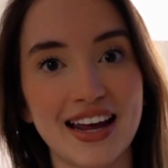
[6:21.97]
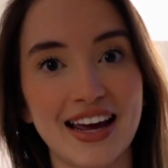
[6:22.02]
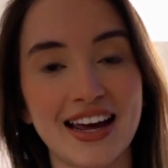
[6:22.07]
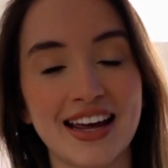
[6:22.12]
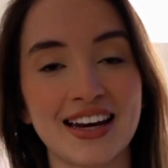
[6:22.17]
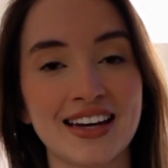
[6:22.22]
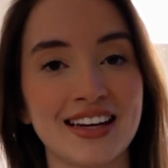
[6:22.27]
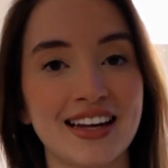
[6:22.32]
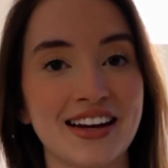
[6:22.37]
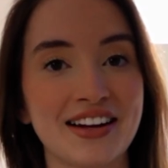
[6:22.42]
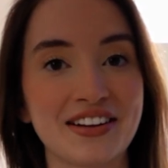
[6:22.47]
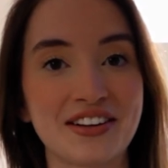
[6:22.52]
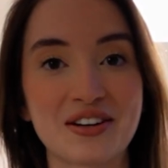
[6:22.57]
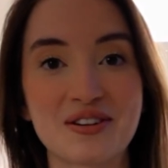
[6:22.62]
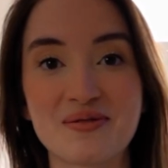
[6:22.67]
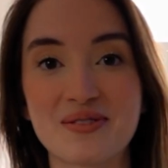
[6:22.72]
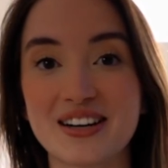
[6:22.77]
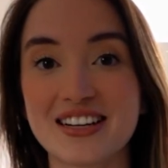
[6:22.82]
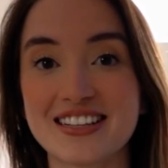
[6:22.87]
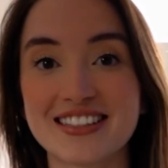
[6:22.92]
and get a
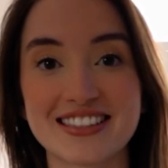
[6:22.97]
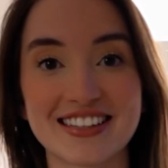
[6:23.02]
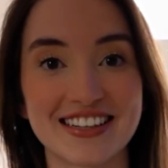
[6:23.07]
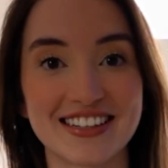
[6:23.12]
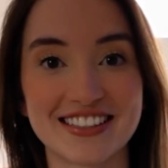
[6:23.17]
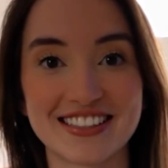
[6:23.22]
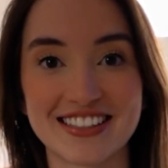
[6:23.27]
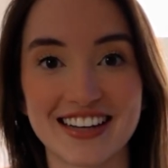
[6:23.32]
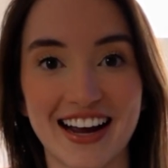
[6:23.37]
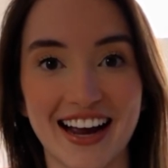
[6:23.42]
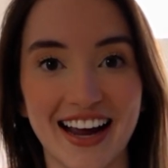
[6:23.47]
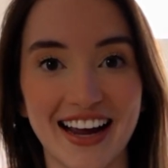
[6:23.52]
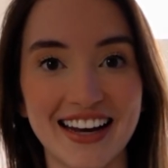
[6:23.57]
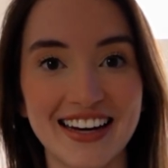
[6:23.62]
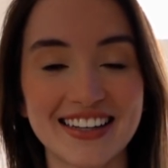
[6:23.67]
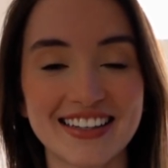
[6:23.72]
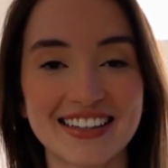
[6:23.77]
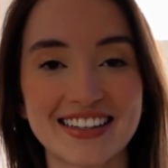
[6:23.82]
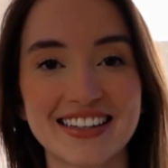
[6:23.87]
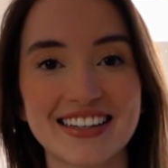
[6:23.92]
little bit of
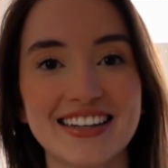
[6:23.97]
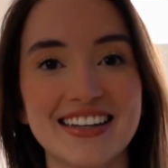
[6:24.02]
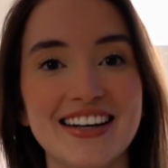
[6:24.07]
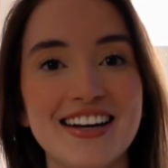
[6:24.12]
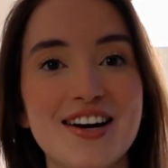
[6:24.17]
sunshine.